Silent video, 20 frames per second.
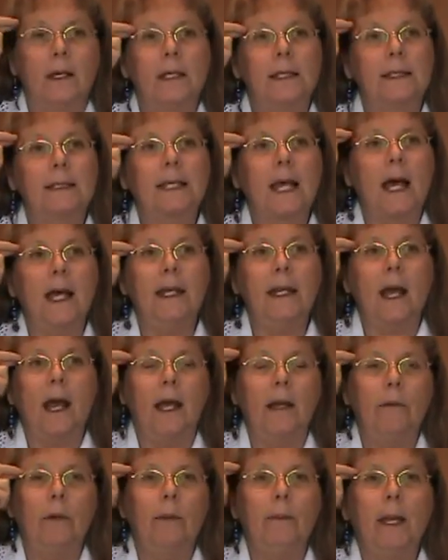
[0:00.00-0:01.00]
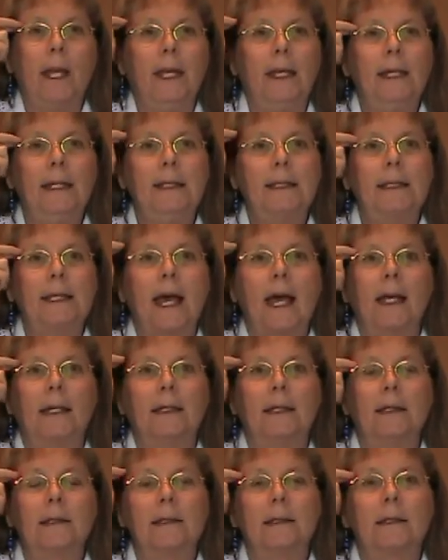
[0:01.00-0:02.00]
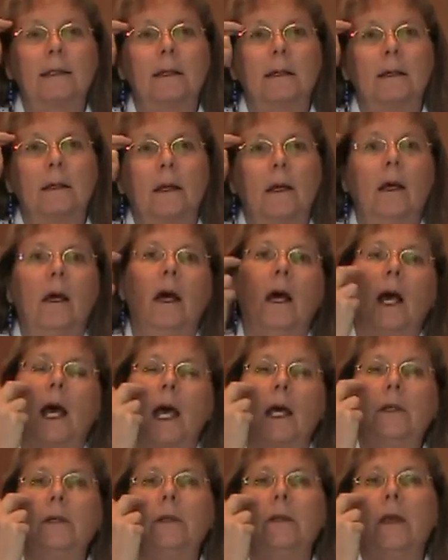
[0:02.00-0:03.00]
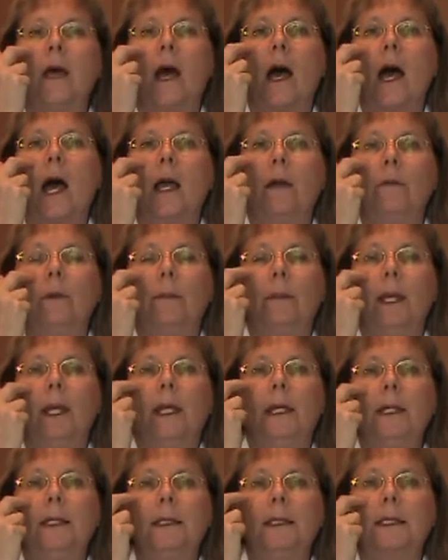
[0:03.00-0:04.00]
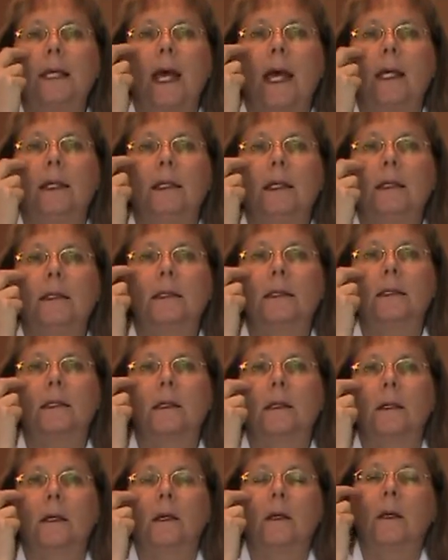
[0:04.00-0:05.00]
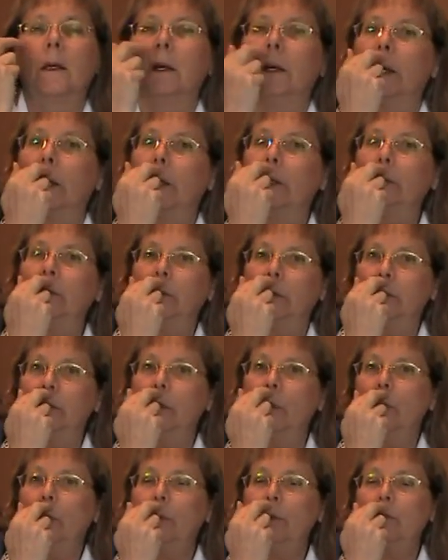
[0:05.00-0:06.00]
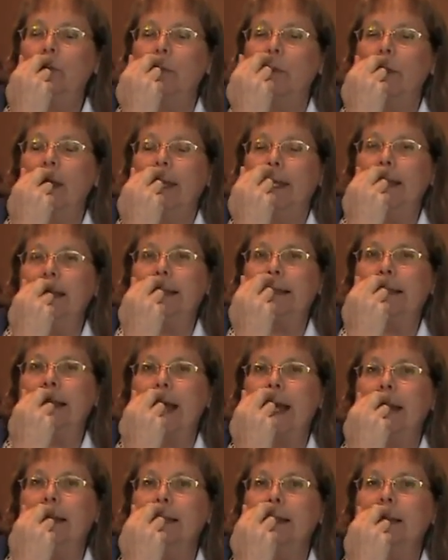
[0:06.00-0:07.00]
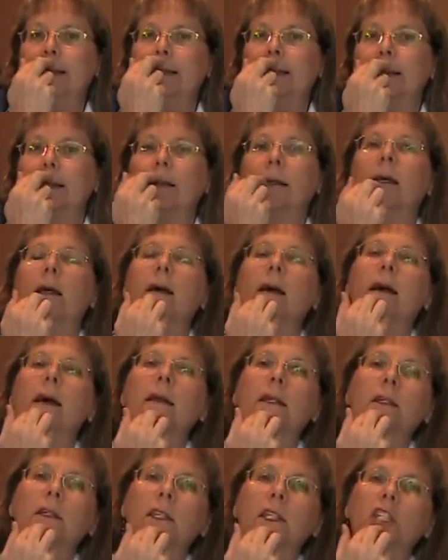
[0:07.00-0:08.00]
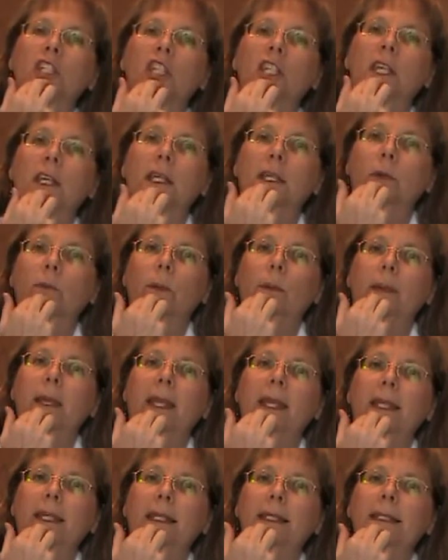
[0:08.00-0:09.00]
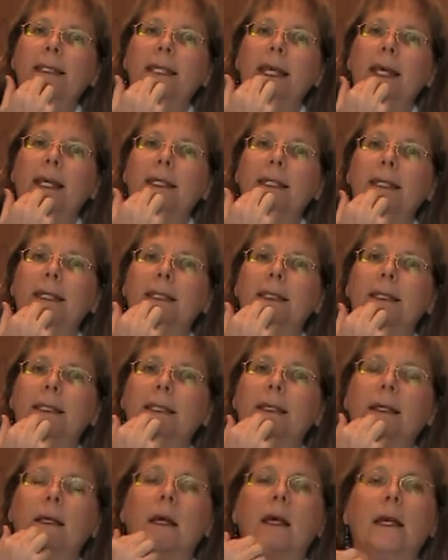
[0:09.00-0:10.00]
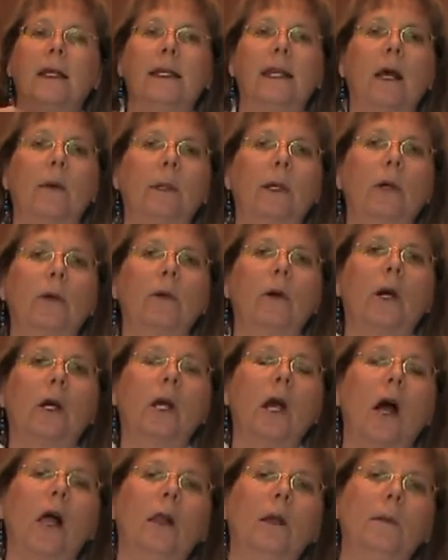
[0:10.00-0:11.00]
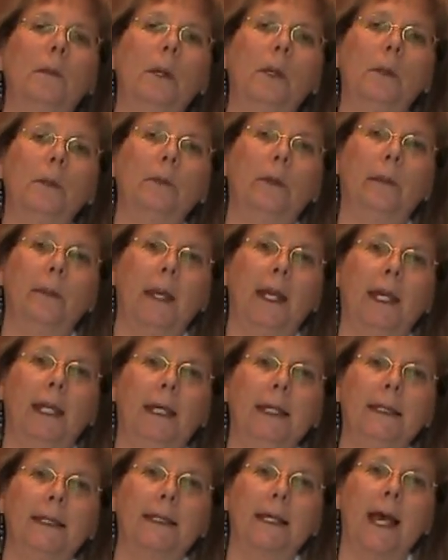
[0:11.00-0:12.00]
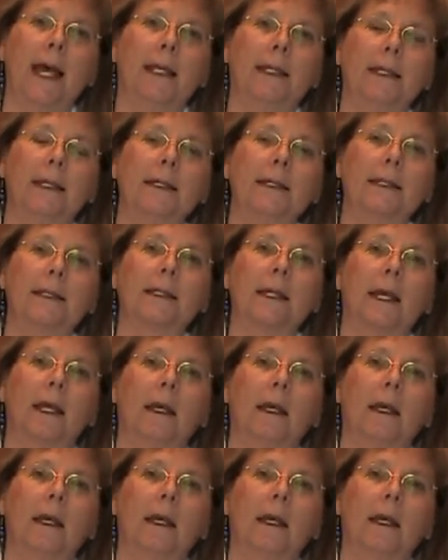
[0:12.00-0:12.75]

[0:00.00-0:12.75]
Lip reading: Side eye, remaining sadness. Under the eye, remaining sadness. Under the nose, remaining sadness. Under the chin, remaining sadness. Now we go to our collarbone, remaining sadness.